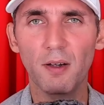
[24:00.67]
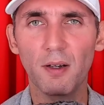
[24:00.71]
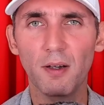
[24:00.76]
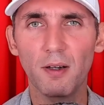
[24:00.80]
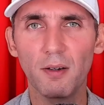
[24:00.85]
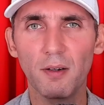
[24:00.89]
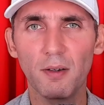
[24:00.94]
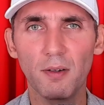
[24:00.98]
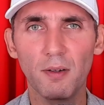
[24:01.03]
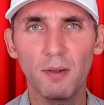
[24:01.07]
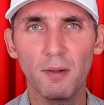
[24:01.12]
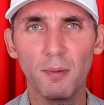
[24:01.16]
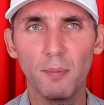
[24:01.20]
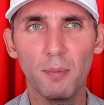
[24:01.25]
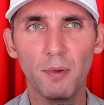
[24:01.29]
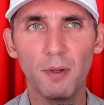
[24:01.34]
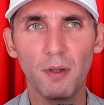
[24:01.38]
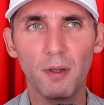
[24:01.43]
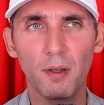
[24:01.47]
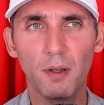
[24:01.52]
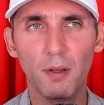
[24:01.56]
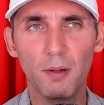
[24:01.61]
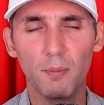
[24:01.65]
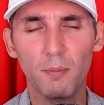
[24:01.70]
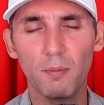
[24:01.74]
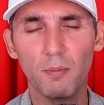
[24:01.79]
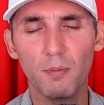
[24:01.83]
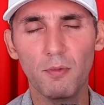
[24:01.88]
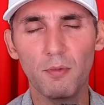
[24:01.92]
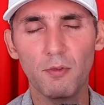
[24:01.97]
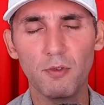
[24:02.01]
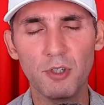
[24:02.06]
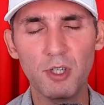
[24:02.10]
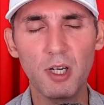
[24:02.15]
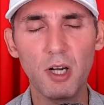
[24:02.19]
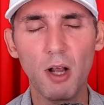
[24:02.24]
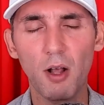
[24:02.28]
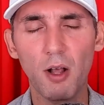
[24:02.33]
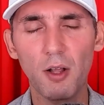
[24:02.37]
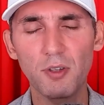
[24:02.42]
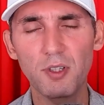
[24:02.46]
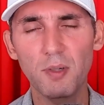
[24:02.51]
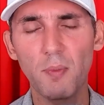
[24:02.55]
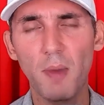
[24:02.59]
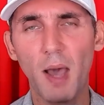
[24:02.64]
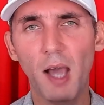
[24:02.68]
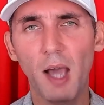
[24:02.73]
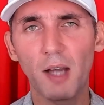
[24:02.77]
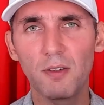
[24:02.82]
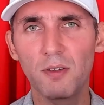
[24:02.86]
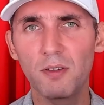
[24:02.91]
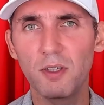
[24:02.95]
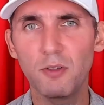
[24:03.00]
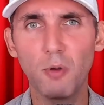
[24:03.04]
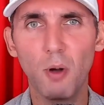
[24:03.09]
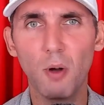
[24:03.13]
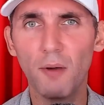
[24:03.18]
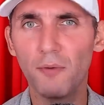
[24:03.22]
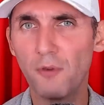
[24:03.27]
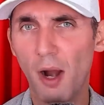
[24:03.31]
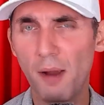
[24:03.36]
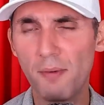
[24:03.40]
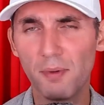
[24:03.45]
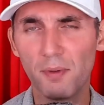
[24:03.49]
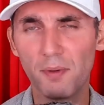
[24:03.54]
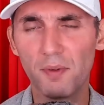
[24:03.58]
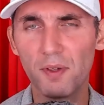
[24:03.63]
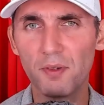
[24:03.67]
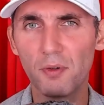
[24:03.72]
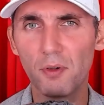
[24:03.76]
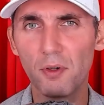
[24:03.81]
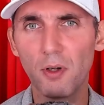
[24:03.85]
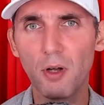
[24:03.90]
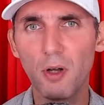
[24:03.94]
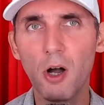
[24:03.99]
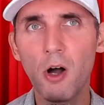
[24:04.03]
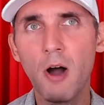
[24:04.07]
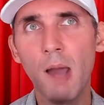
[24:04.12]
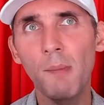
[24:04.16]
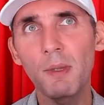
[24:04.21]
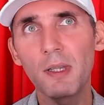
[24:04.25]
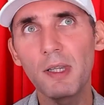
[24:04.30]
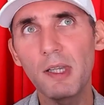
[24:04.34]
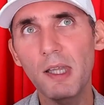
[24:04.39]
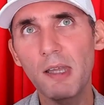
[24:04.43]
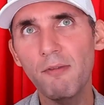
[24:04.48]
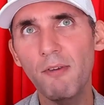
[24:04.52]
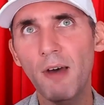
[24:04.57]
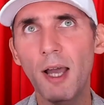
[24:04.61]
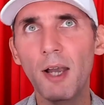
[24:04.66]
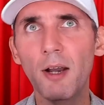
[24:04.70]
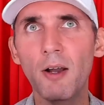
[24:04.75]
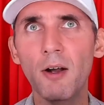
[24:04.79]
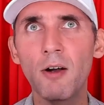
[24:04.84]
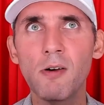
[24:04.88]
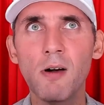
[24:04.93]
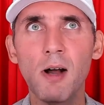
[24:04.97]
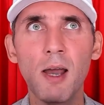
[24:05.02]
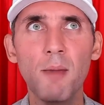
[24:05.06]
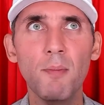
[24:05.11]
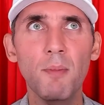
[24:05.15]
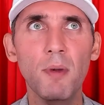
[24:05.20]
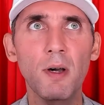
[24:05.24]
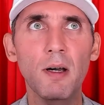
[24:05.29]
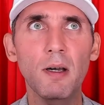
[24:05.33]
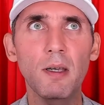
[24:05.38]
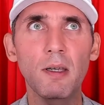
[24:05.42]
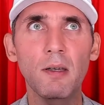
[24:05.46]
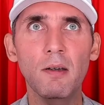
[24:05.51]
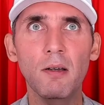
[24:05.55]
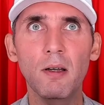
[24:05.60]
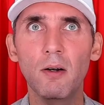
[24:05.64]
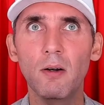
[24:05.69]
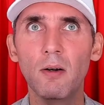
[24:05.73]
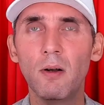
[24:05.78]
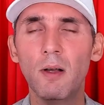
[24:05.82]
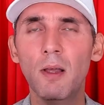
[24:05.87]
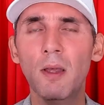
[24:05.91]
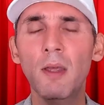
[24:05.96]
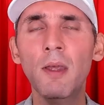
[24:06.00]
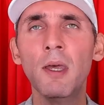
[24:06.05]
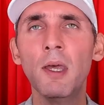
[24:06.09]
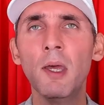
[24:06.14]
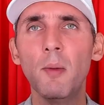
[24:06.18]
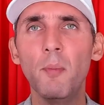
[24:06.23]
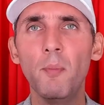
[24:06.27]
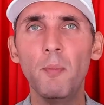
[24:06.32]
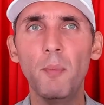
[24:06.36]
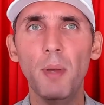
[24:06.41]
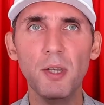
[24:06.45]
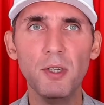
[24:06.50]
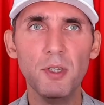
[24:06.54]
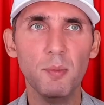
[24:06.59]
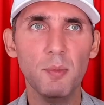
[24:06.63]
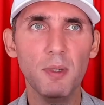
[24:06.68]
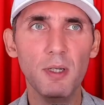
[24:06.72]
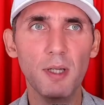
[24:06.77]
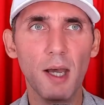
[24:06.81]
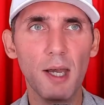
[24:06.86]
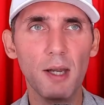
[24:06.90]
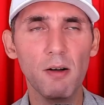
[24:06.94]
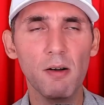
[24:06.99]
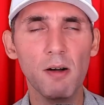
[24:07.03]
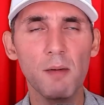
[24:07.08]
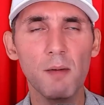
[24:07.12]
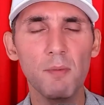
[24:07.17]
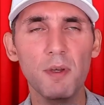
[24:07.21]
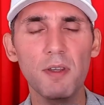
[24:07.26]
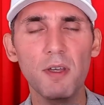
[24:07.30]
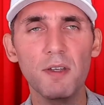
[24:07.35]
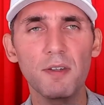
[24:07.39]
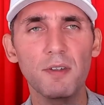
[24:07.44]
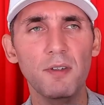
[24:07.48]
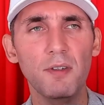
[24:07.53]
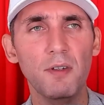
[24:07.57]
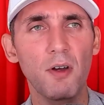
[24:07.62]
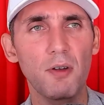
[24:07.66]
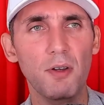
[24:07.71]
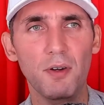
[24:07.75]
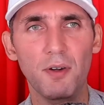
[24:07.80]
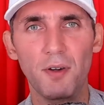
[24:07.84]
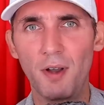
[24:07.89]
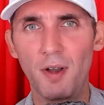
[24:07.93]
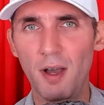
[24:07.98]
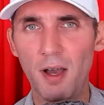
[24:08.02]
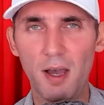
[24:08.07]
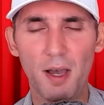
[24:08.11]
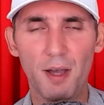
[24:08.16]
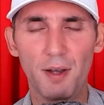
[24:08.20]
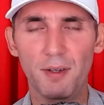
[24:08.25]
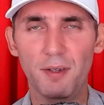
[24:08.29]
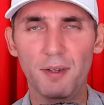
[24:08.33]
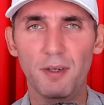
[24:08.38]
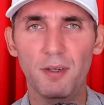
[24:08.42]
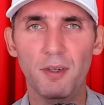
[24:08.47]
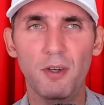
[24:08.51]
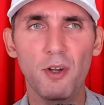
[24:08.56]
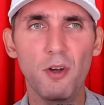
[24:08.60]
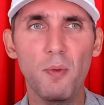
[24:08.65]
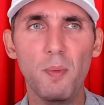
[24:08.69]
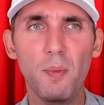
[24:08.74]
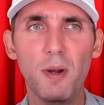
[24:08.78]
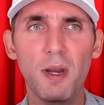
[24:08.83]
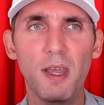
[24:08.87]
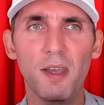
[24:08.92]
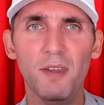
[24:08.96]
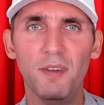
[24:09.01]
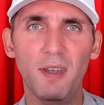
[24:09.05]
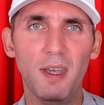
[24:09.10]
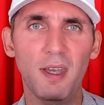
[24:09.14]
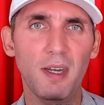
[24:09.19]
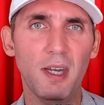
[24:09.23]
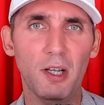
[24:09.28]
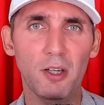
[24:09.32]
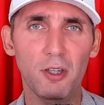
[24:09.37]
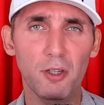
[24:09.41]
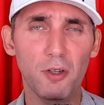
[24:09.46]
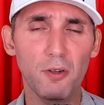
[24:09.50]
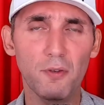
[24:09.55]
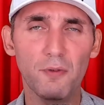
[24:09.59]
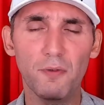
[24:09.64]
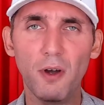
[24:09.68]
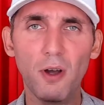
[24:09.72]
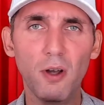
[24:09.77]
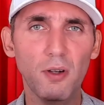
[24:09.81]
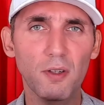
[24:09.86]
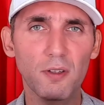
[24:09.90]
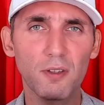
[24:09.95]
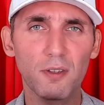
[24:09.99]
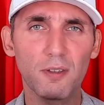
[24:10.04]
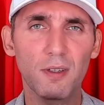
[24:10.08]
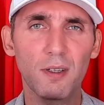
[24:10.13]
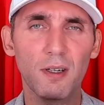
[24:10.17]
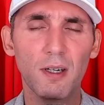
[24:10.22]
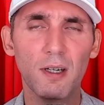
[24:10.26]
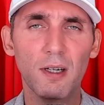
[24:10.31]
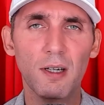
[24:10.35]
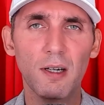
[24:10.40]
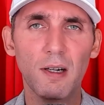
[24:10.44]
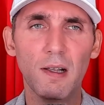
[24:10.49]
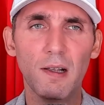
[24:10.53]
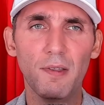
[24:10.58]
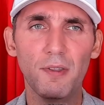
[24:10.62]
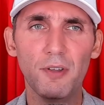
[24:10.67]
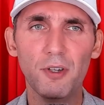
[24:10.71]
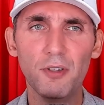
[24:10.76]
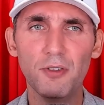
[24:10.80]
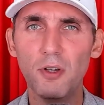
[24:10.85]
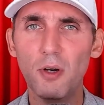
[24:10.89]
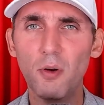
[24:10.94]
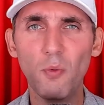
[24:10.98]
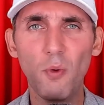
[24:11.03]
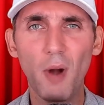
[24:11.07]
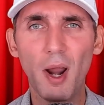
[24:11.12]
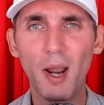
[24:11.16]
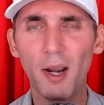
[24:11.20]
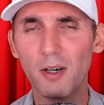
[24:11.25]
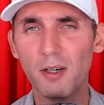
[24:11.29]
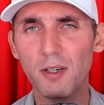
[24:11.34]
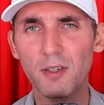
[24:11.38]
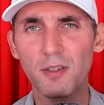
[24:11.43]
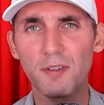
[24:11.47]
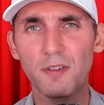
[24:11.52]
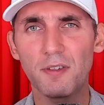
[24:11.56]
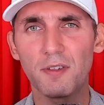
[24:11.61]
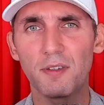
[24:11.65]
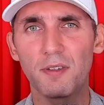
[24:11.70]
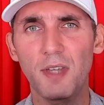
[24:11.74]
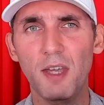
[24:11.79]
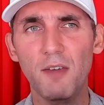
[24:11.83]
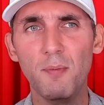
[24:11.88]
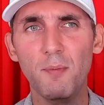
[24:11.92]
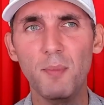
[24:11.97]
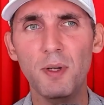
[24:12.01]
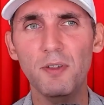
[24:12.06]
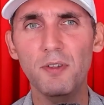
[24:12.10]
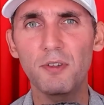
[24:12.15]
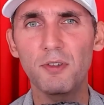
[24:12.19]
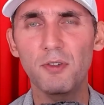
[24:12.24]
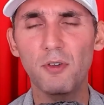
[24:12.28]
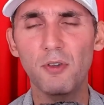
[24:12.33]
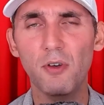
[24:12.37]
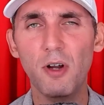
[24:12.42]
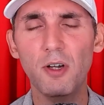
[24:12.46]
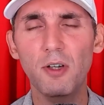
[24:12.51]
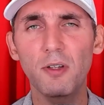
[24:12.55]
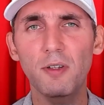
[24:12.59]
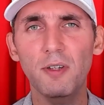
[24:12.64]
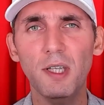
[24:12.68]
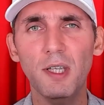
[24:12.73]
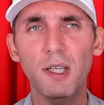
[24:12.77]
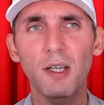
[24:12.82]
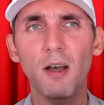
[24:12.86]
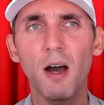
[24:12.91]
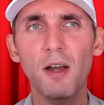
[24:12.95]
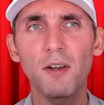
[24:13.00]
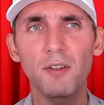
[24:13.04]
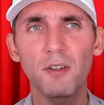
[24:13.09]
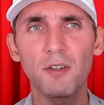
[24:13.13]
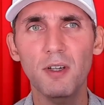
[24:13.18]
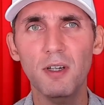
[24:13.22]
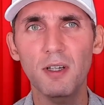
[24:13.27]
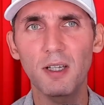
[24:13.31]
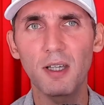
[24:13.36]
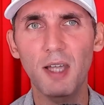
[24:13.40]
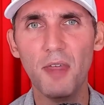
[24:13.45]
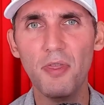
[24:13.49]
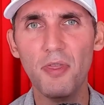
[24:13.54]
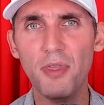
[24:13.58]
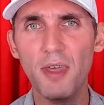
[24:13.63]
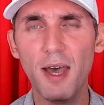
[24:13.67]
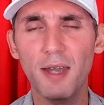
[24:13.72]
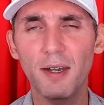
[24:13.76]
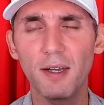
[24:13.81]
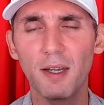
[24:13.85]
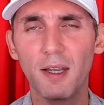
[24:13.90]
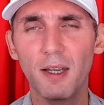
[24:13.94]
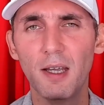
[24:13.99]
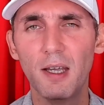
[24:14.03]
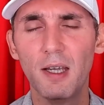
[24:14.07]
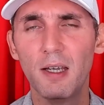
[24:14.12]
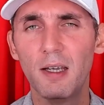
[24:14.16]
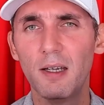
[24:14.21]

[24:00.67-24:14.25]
their genealogy back to the 12 tribes of Israel. Oh, I'm a Levite. Oh, I'm a, Benjaminite. Oh, I'm a this. No, you're not. Nobody has any clue, folks. There's no records. They've been destroyed. You think God is going to let that,